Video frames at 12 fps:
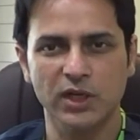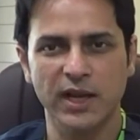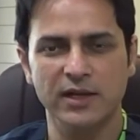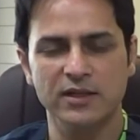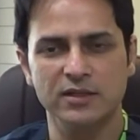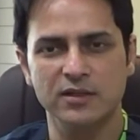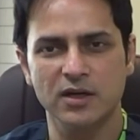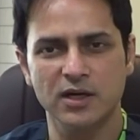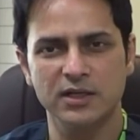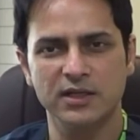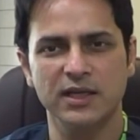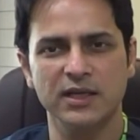And the
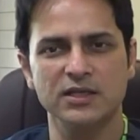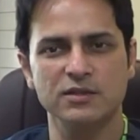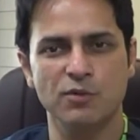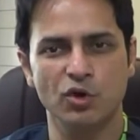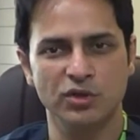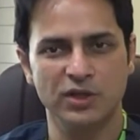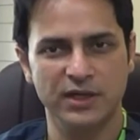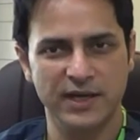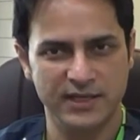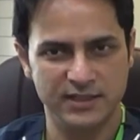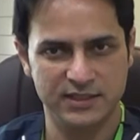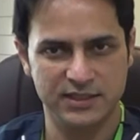third thing is about the
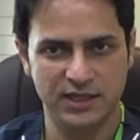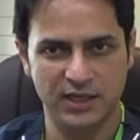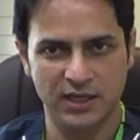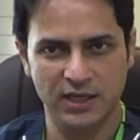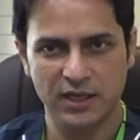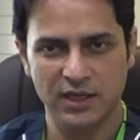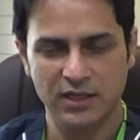density.